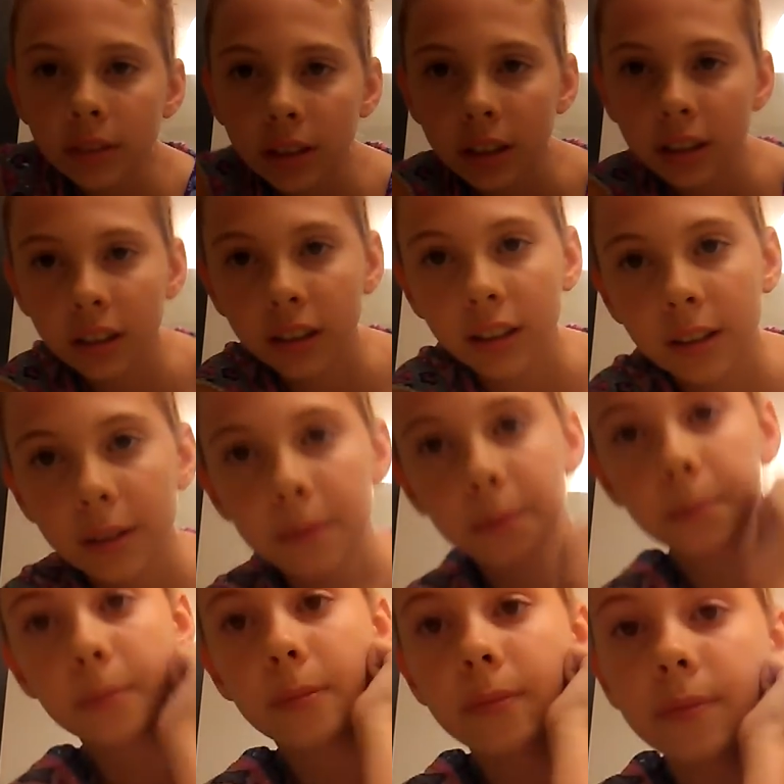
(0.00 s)

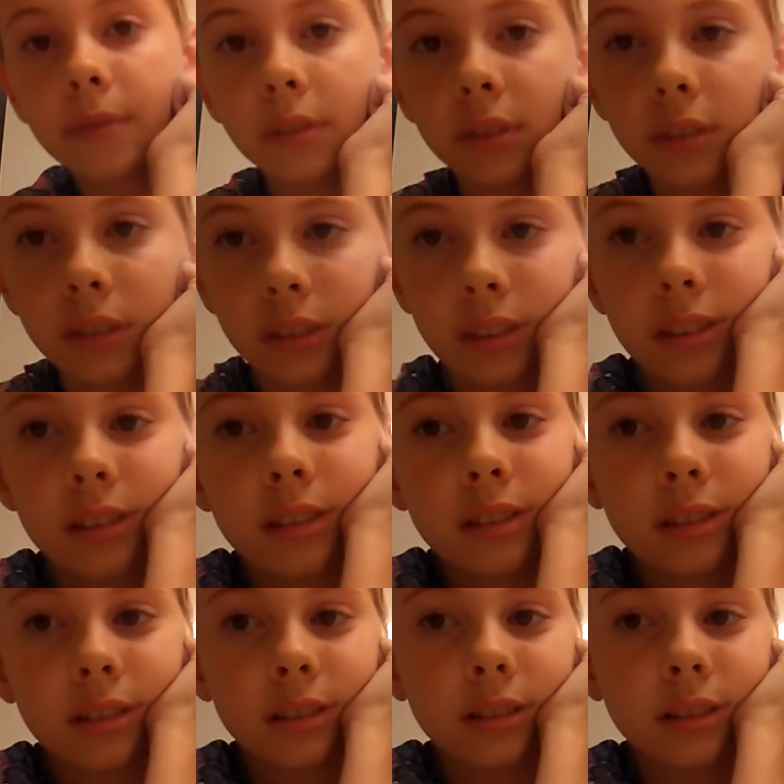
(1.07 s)
[no speech]